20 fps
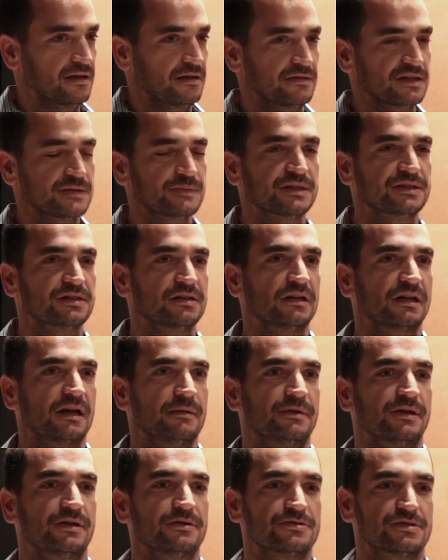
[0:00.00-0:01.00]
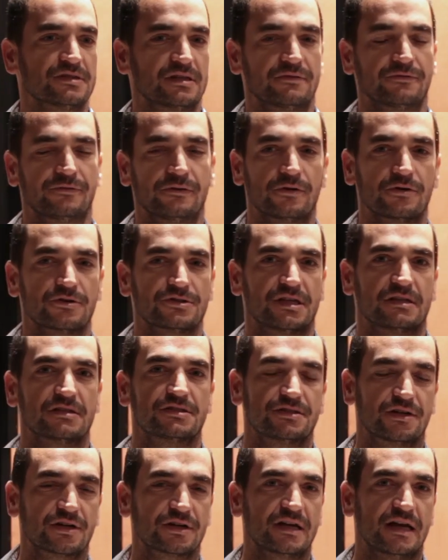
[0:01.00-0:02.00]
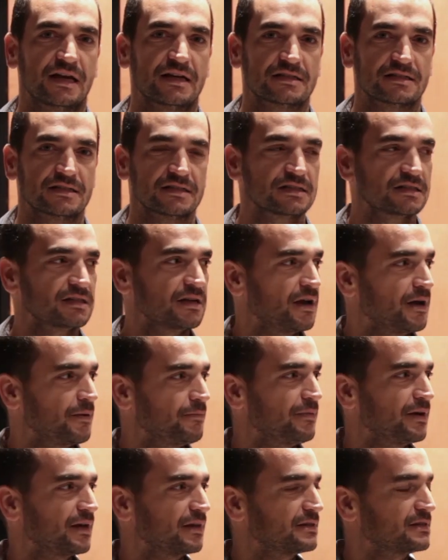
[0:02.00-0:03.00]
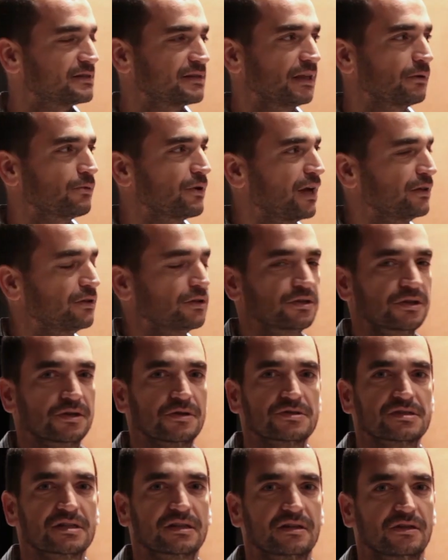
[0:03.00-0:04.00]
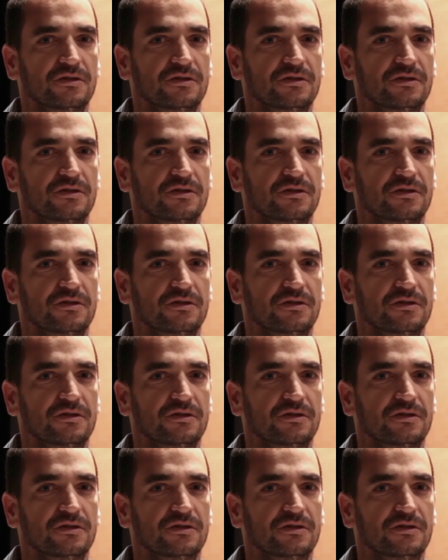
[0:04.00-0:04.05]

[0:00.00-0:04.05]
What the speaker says: This material can be used in floors and staircases, but still we cannot use it